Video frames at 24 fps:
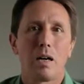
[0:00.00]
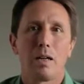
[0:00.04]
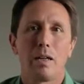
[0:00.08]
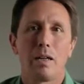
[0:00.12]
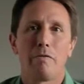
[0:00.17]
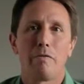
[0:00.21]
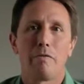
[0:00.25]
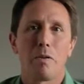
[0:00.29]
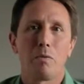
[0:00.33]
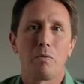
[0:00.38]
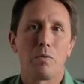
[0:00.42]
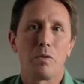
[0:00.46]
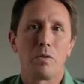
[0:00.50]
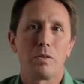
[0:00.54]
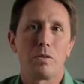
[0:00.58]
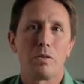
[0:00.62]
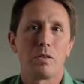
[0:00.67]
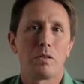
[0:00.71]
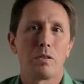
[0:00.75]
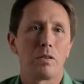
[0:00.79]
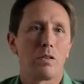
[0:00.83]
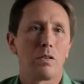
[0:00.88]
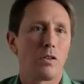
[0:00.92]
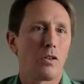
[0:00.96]
If it
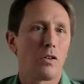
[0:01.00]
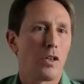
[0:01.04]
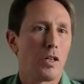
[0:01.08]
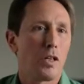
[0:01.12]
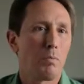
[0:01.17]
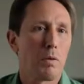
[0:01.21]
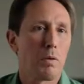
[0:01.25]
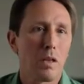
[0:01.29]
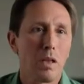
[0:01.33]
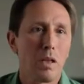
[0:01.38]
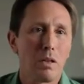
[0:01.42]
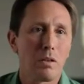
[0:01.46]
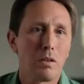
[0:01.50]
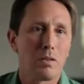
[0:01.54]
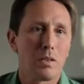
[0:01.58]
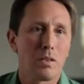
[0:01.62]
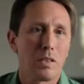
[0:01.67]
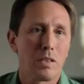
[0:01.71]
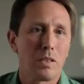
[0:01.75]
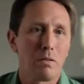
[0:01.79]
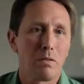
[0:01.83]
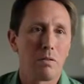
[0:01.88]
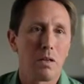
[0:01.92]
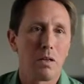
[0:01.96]
was 30 below
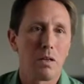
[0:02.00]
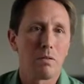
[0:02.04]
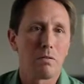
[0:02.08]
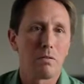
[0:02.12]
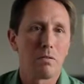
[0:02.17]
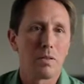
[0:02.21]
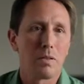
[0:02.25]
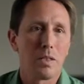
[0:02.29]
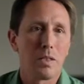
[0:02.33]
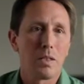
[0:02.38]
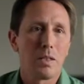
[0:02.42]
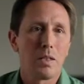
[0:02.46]
zero,